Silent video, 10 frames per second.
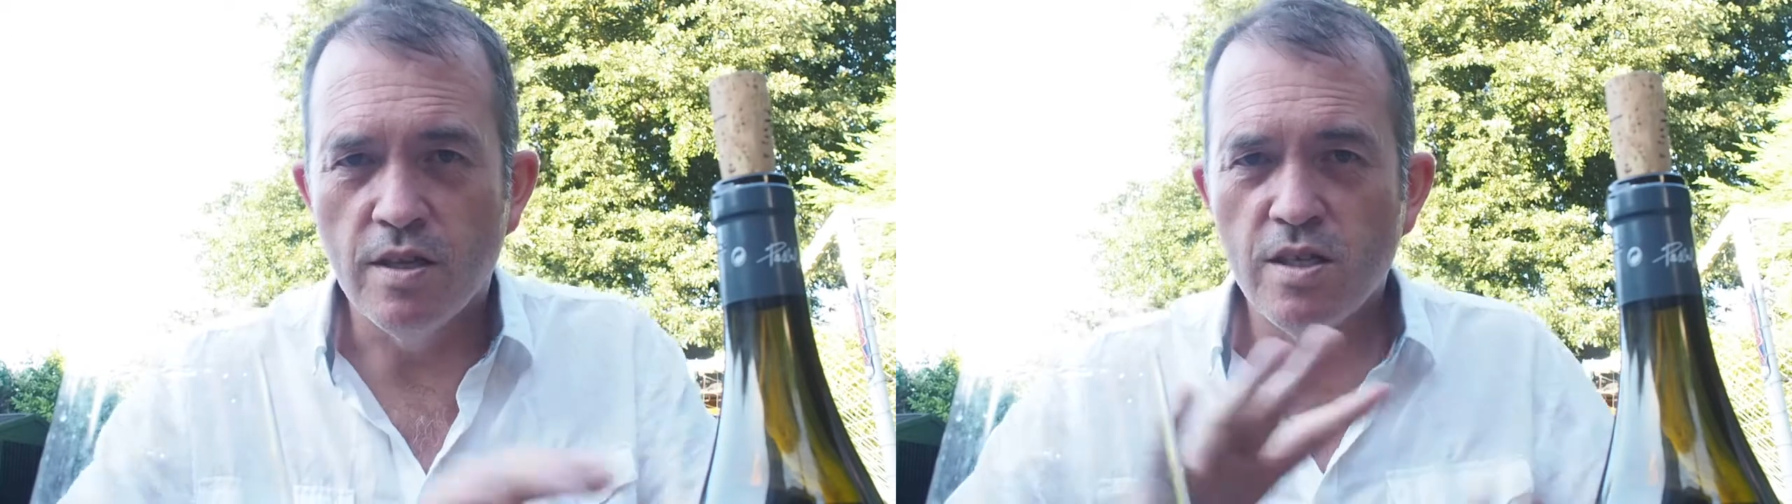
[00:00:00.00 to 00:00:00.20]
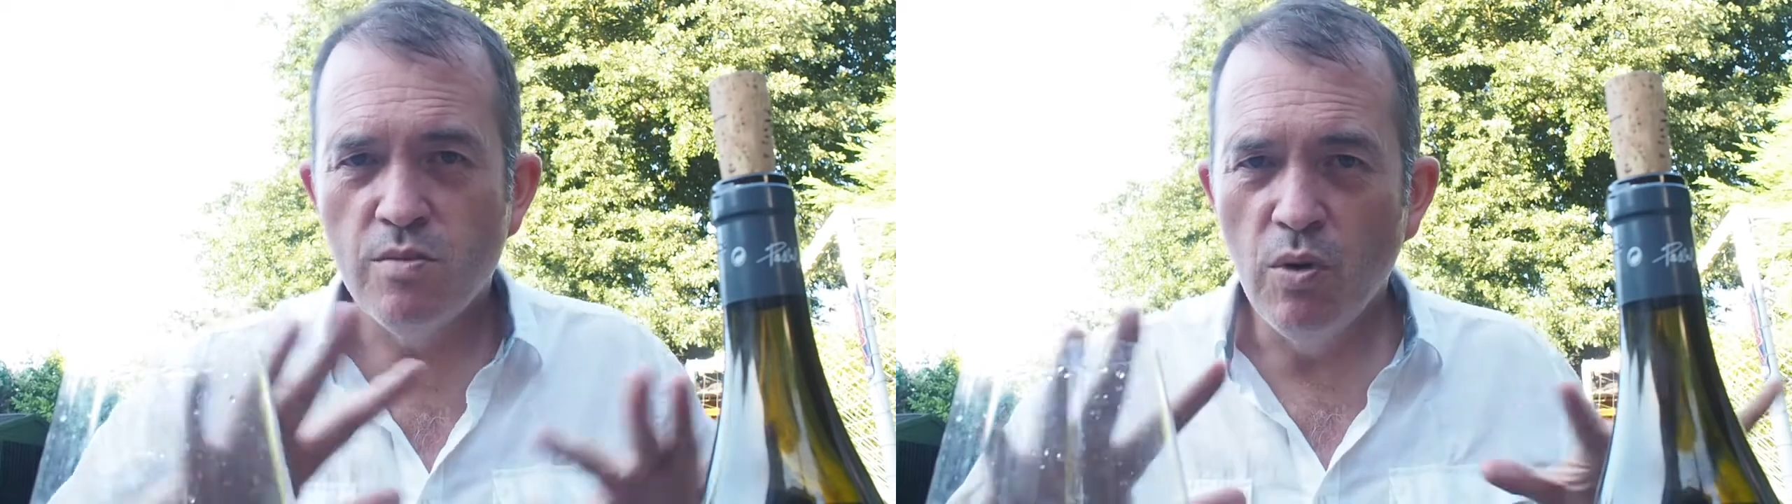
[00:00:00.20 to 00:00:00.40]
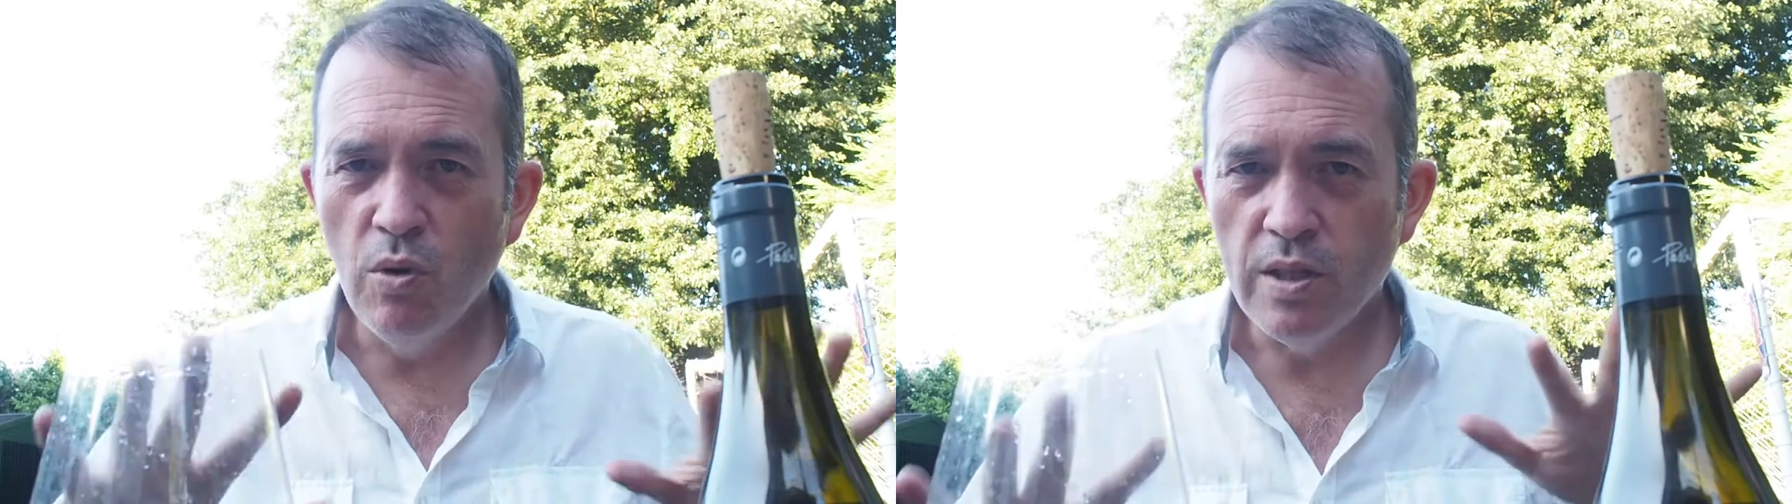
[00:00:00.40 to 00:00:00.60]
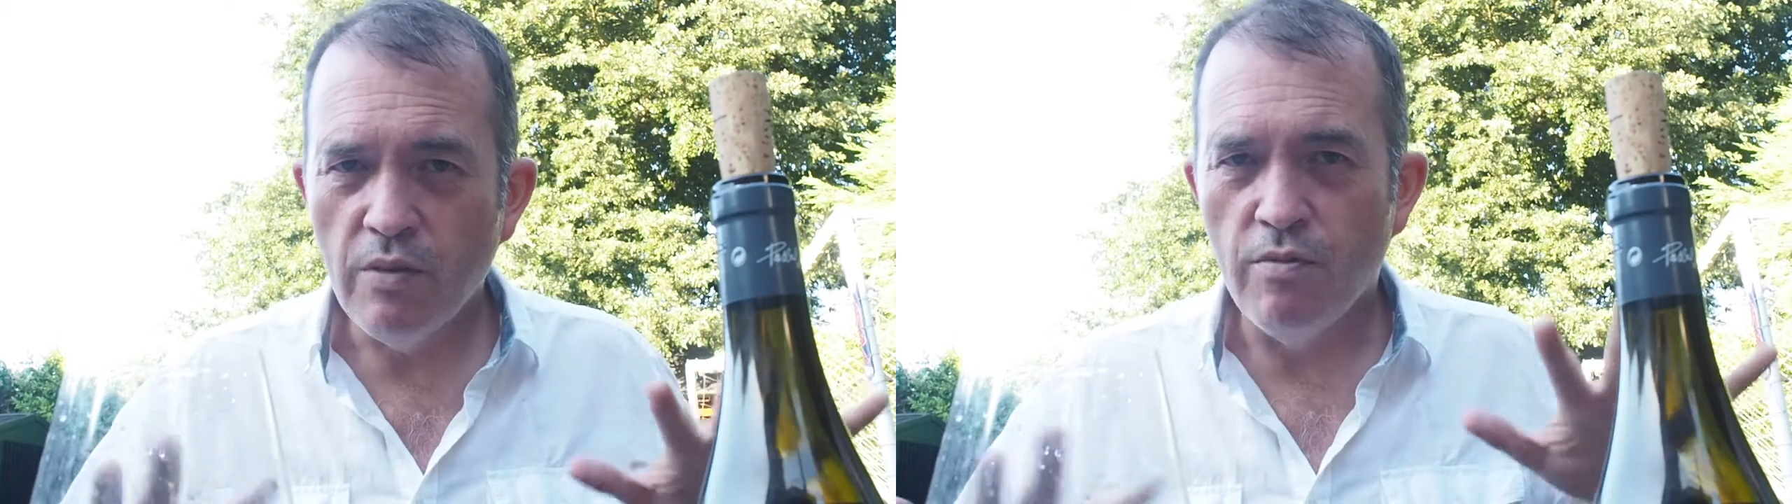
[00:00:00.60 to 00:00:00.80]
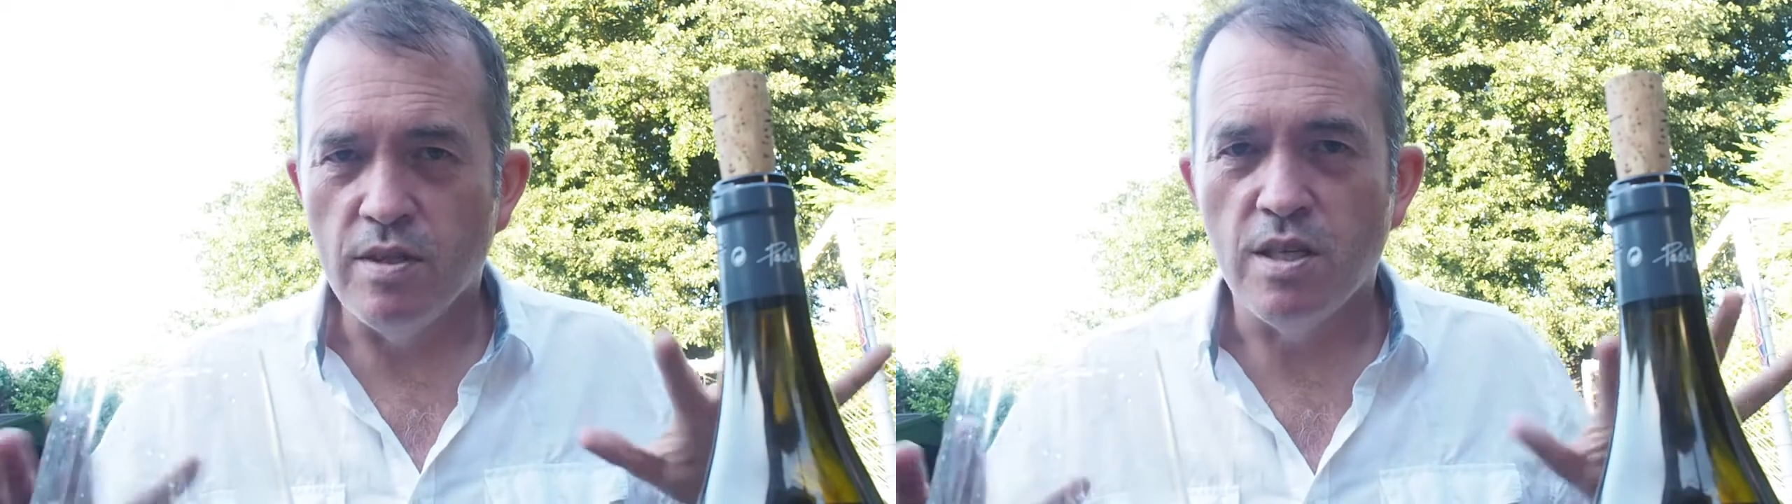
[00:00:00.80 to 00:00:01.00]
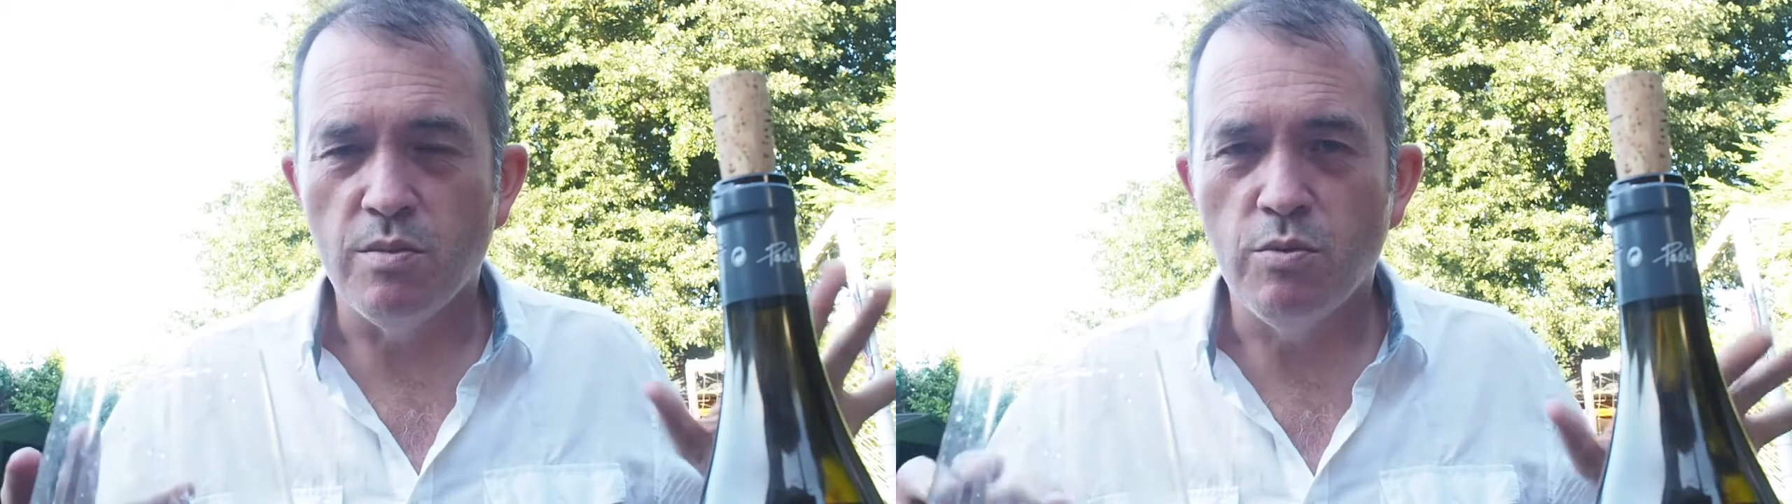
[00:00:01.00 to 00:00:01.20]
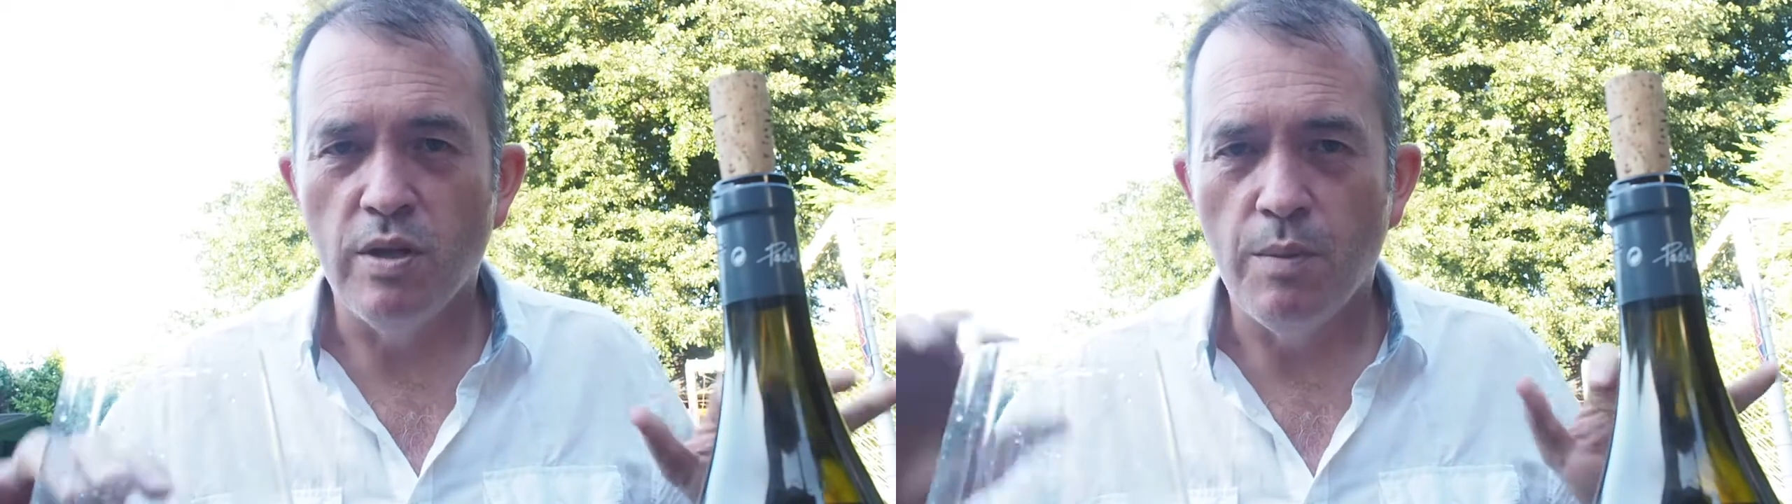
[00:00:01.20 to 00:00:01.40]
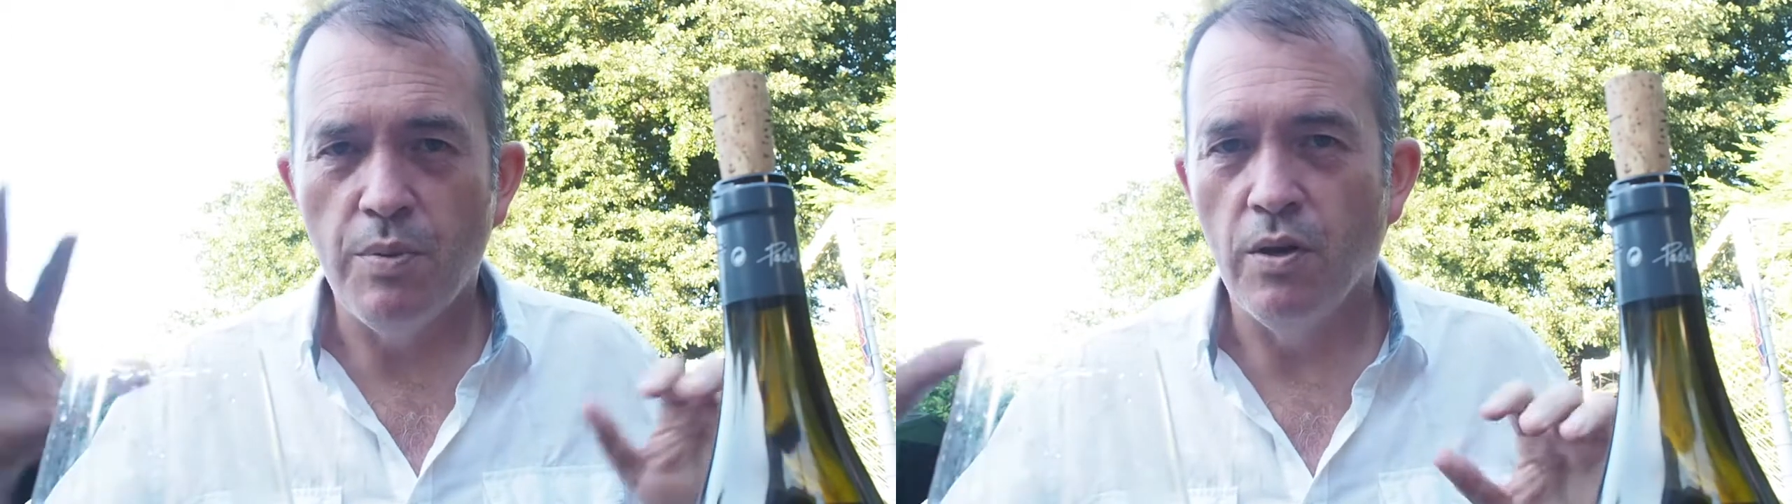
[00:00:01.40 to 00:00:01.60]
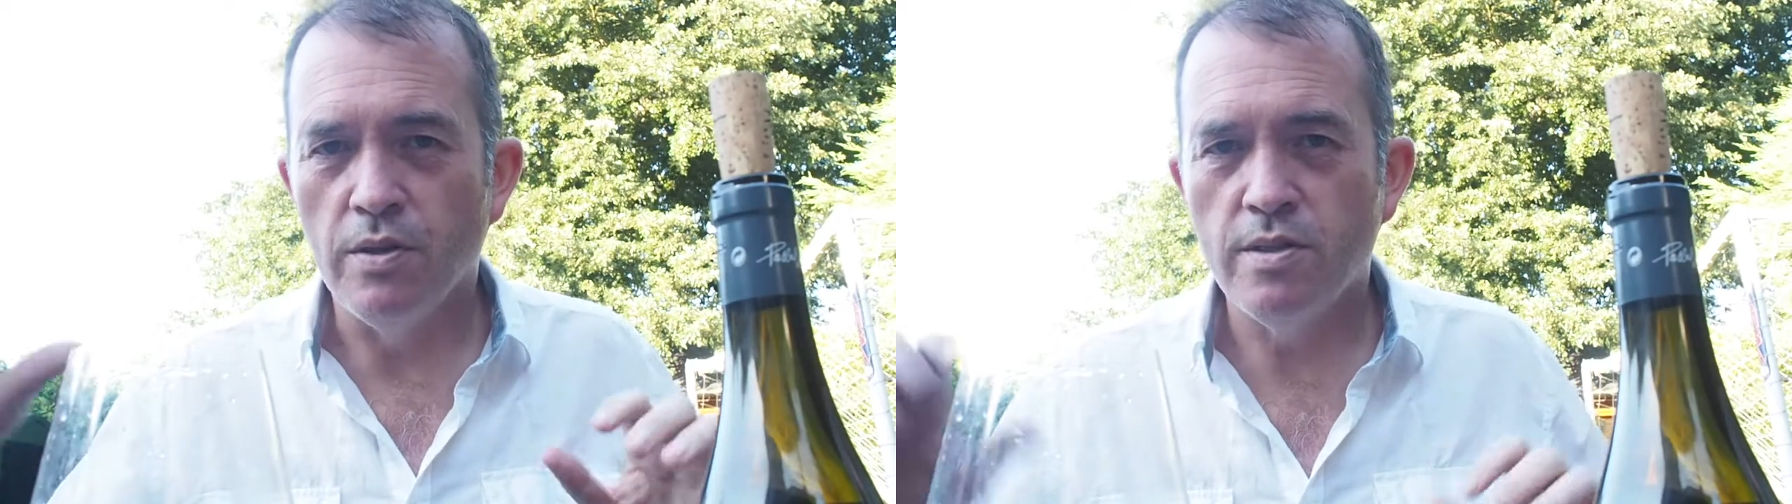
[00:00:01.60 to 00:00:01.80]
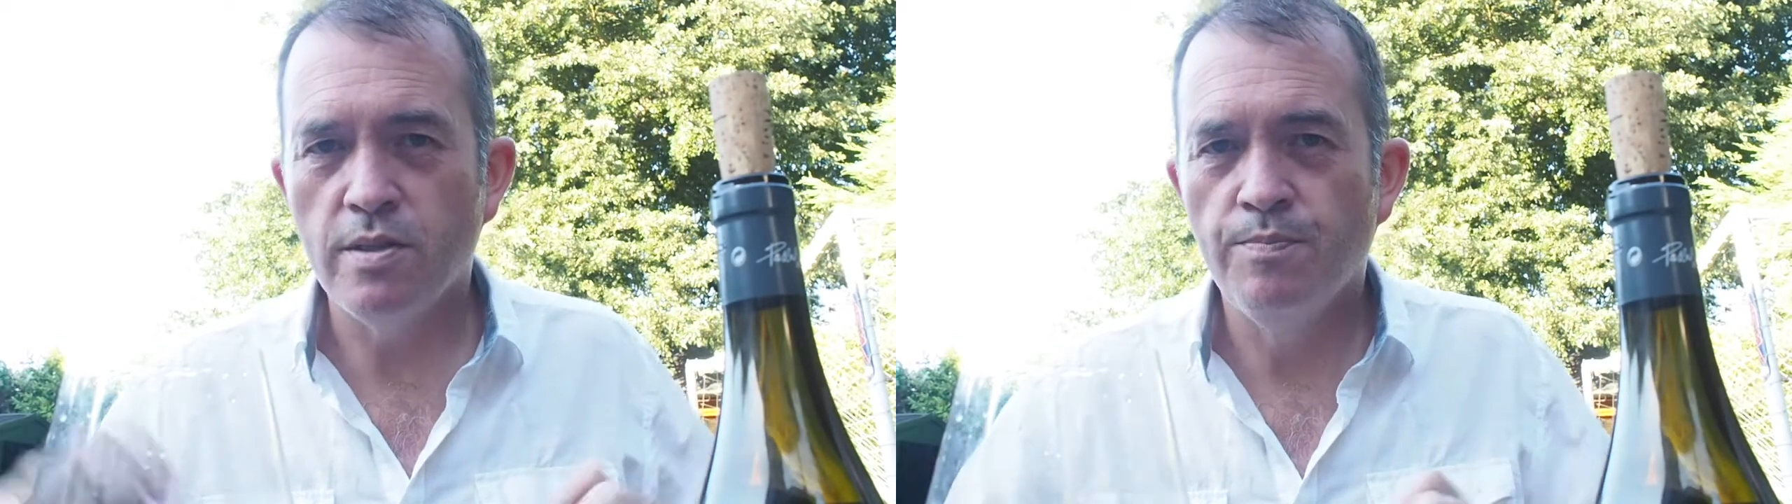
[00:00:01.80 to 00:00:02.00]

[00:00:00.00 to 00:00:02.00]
small differences between their plots.